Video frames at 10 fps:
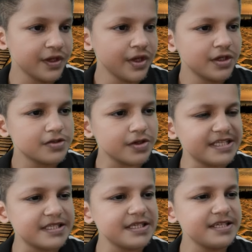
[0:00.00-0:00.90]
So
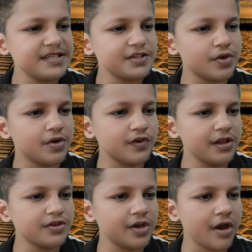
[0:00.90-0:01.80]
it's easy to
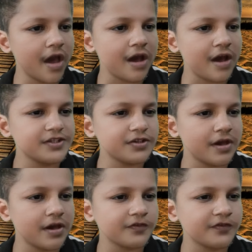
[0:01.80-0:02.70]
overlook the odd
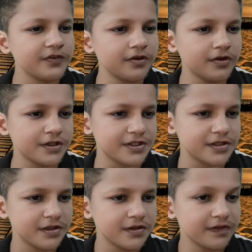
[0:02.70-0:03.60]
off note
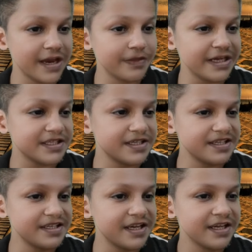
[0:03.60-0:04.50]
when a mix
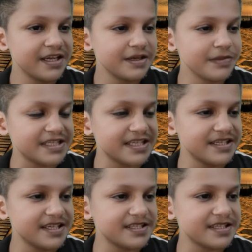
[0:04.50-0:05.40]
is, mix is
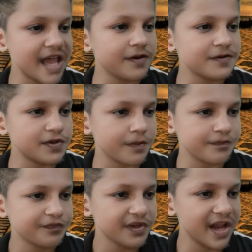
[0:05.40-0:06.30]
this awesome.
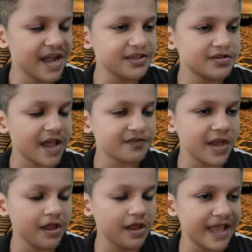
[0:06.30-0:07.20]
Guardians of the
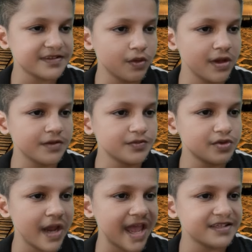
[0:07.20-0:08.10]
Galaxy Volume two
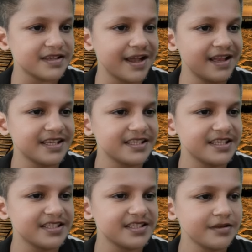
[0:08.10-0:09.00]
has all the
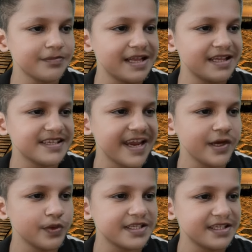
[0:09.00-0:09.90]
digital bells and
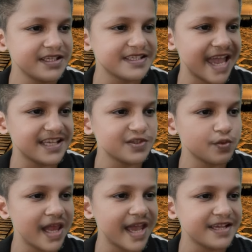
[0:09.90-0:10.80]
whistles as
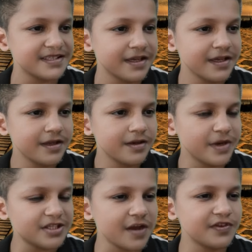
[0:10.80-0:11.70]
well as
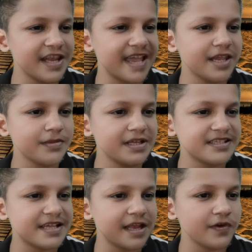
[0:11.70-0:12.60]
much of the likable
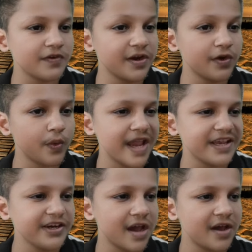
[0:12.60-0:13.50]
self-aware
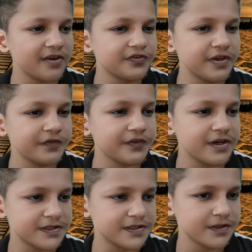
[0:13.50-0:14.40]
vagary of the first.